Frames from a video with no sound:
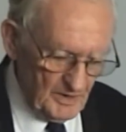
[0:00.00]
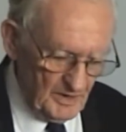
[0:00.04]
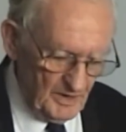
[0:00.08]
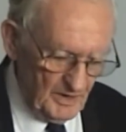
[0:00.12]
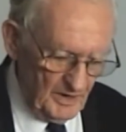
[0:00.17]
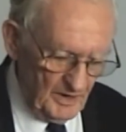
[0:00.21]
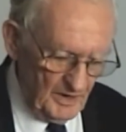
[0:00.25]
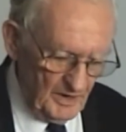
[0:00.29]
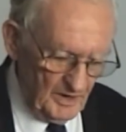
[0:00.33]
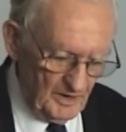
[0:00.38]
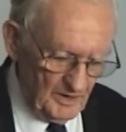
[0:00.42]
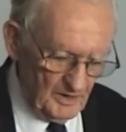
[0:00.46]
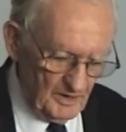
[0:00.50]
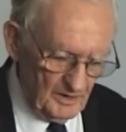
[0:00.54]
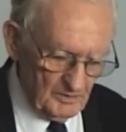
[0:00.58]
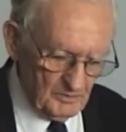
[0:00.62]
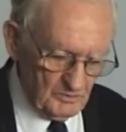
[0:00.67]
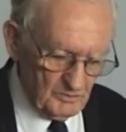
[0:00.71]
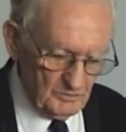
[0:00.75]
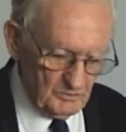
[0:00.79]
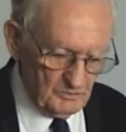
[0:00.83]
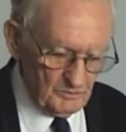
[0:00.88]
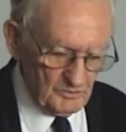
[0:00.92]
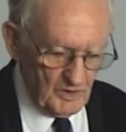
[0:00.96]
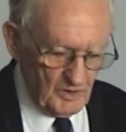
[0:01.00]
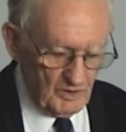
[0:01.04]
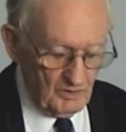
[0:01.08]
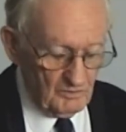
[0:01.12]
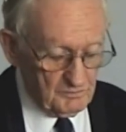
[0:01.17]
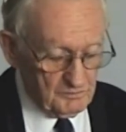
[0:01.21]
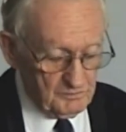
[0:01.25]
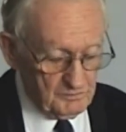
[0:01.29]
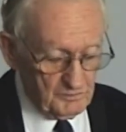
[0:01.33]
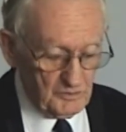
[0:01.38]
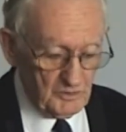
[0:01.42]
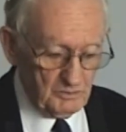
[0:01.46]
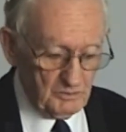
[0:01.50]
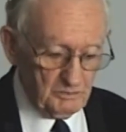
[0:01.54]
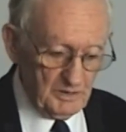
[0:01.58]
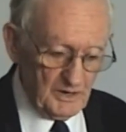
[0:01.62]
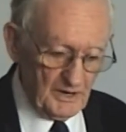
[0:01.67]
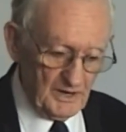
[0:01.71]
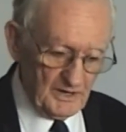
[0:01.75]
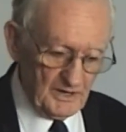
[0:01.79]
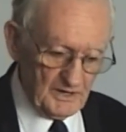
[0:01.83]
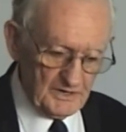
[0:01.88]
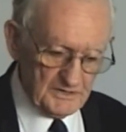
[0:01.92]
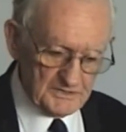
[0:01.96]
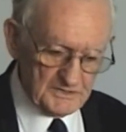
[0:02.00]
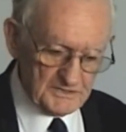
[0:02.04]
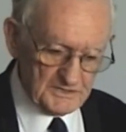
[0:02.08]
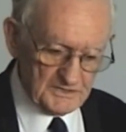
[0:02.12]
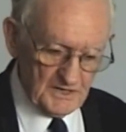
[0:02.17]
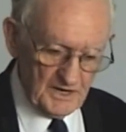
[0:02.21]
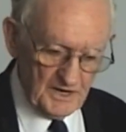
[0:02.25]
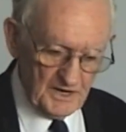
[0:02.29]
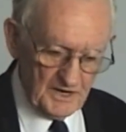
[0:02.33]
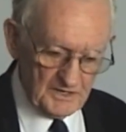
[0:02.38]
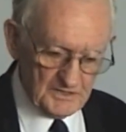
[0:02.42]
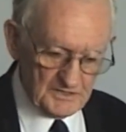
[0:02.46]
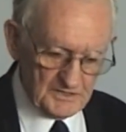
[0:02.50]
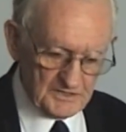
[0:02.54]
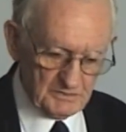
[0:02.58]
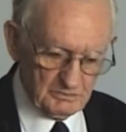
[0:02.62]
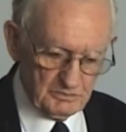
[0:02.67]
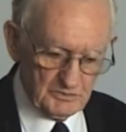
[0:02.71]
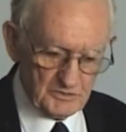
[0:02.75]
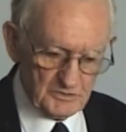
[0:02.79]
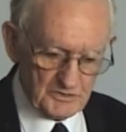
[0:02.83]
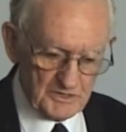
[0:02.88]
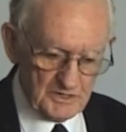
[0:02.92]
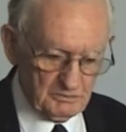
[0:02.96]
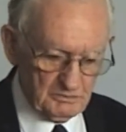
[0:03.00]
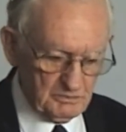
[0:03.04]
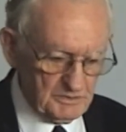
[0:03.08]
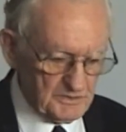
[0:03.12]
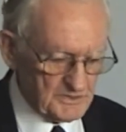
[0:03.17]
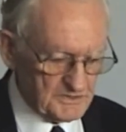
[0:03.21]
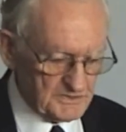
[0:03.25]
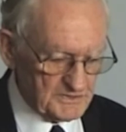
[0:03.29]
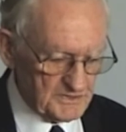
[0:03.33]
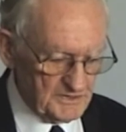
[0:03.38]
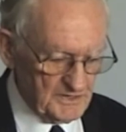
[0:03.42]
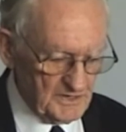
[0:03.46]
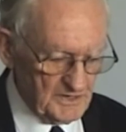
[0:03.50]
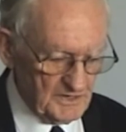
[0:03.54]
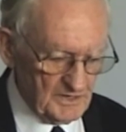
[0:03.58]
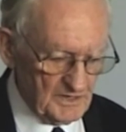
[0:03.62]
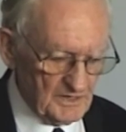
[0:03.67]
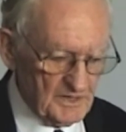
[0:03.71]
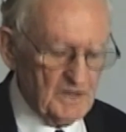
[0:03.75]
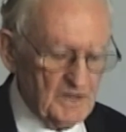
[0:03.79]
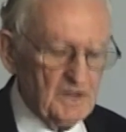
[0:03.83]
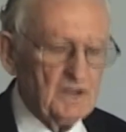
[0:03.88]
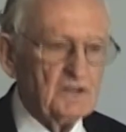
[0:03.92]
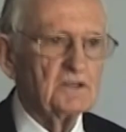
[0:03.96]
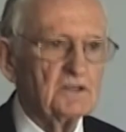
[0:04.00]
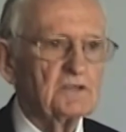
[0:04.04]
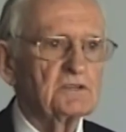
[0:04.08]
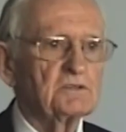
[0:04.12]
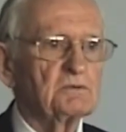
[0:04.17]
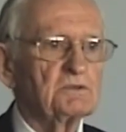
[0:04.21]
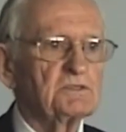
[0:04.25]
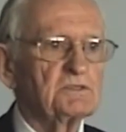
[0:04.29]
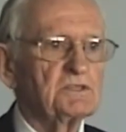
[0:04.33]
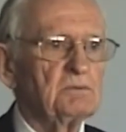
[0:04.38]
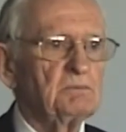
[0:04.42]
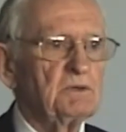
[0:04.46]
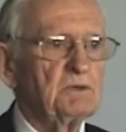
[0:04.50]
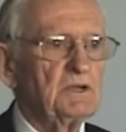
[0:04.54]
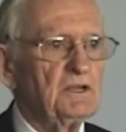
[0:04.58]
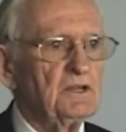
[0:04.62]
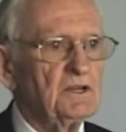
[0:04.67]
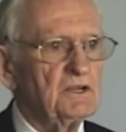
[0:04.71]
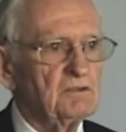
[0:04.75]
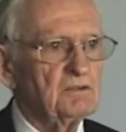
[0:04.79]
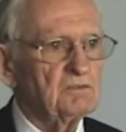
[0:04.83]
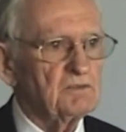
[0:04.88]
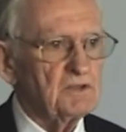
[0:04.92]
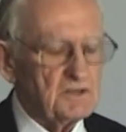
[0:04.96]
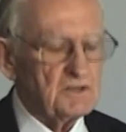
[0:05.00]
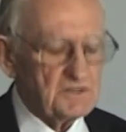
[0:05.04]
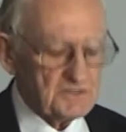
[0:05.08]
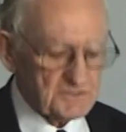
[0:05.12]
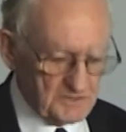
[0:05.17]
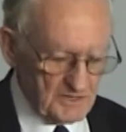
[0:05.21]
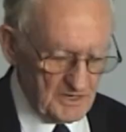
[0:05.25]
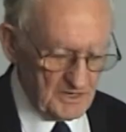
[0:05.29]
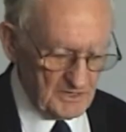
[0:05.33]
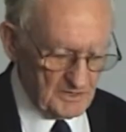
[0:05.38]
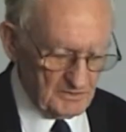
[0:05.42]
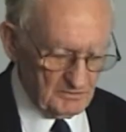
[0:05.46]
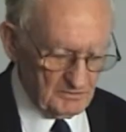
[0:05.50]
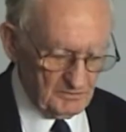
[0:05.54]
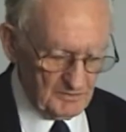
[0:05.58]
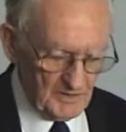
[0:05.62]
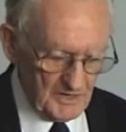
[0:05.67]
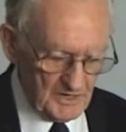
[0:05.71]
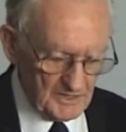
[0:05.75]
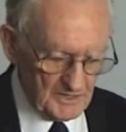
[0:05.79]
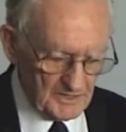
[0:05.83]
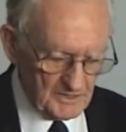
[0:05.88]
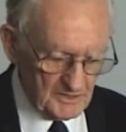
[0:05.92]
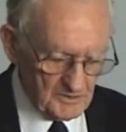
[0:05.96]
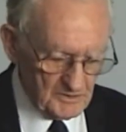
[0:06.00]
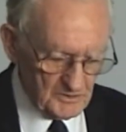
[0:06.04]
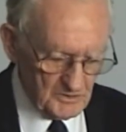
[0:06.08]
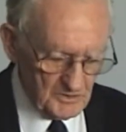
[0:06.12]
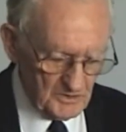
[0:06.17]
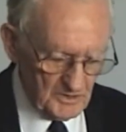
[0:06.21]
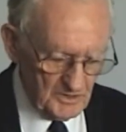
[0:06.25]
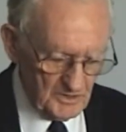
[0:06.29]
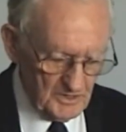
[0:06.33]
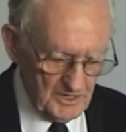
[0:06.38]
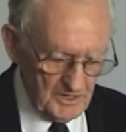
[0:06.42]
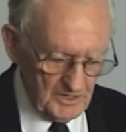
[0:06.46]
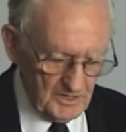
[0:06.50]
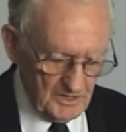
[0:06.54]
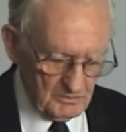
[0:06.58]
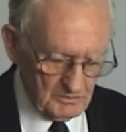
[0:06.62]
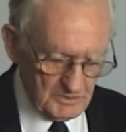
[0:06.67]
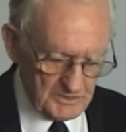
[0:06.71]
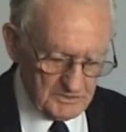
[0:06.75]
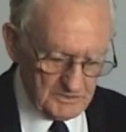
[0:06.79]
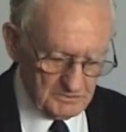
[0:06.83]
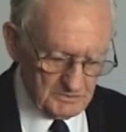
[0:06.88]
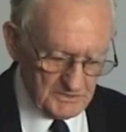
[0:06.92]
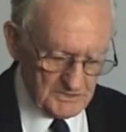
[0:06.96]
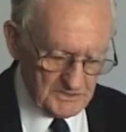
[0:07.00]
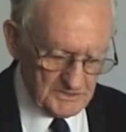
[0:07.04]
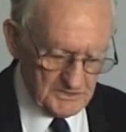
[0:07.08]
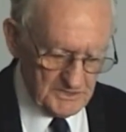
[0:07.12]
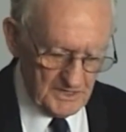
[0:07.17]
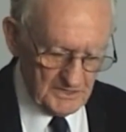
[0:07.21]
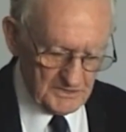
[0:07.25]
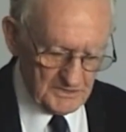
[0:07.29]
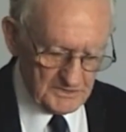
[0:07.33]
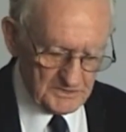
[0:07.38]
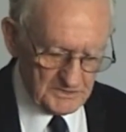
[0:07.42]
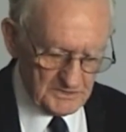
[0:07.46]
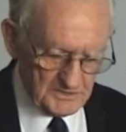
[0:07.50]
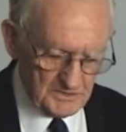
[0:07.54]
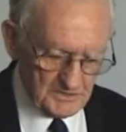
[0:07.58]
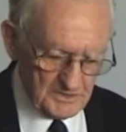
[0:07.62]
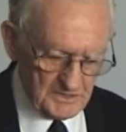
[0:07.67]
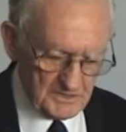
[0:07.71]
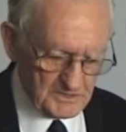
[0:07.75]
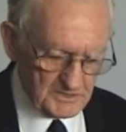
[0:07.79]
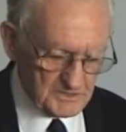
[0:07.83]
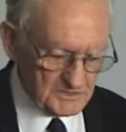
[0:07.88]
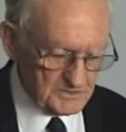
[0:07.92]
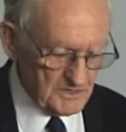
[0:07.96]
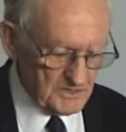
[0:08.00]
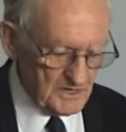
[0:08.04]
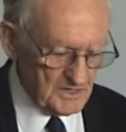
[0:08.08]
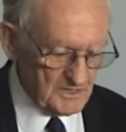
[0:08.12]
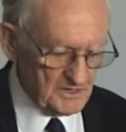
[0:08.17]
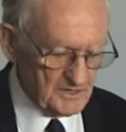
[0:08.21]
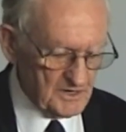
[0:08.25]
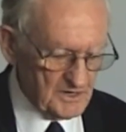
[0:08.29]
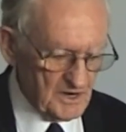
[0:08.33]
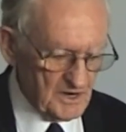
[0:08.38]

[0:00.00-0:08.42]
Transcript: uh, of four pilots and supporting personnel. This was the beginning of the Australian Flying Corps, which was attached to the Australian